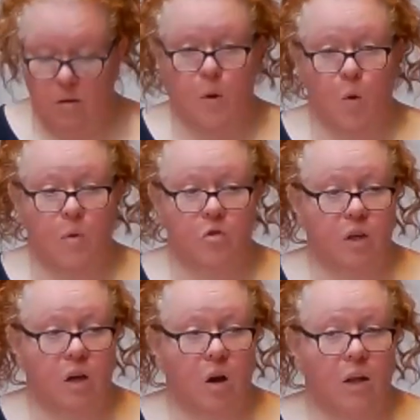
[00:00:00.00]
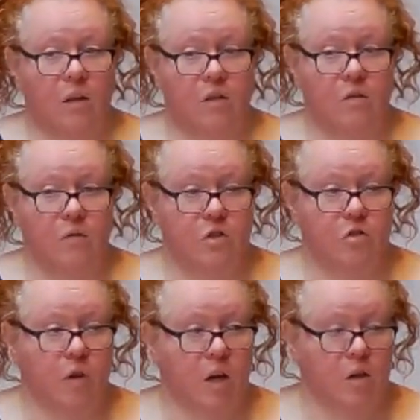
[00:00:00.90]
the momentary kindness of a
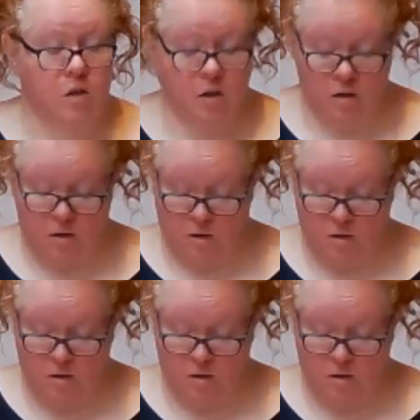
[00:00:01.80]
stranger,